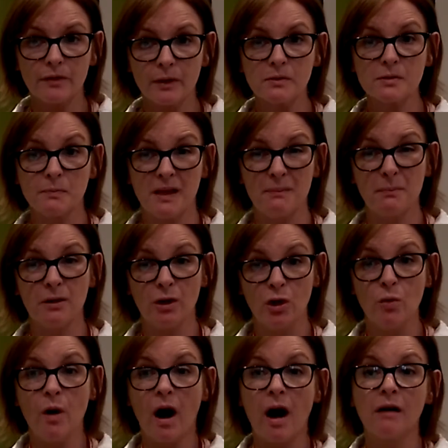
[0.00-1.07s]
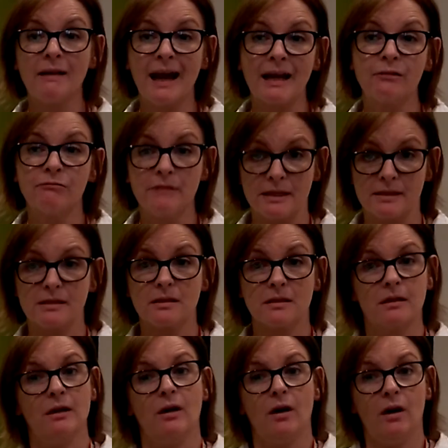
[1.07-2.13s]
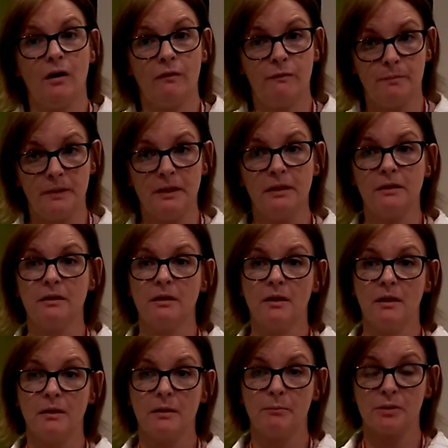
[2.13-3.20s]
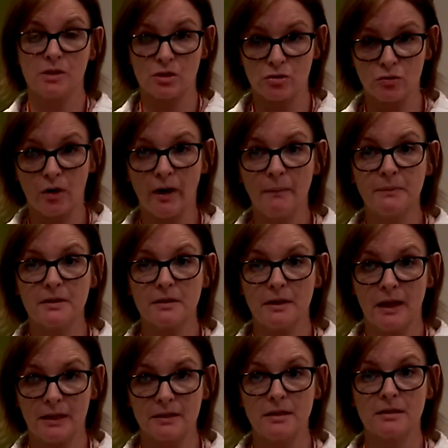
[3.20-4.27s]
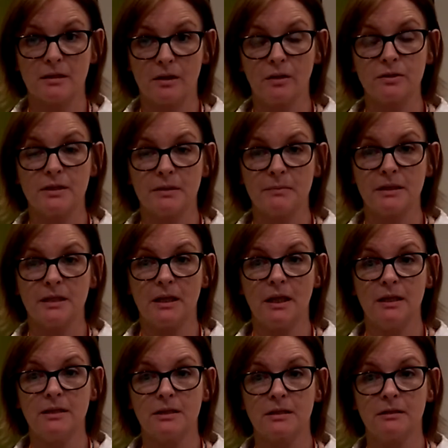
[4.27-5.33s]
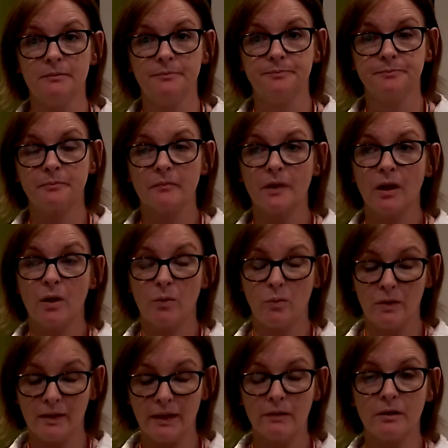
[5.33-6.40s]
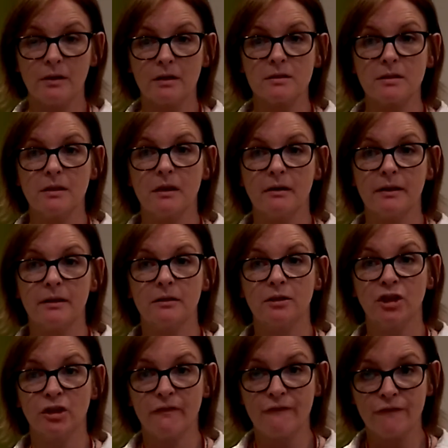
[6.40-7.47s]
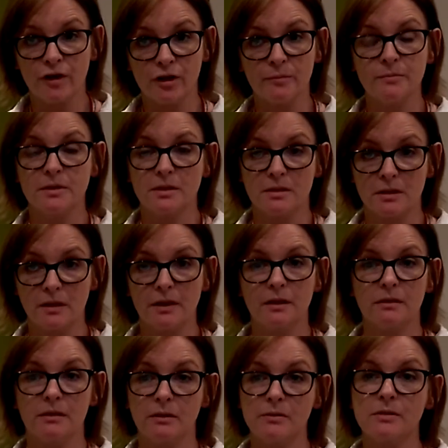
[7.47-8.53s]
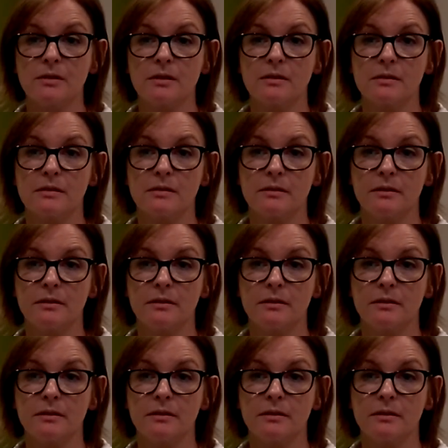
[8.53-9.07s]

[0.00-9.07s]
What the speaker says: those people who are at risk of being prescribed anti-psychotic medication without an underlying confirmed diagnosis.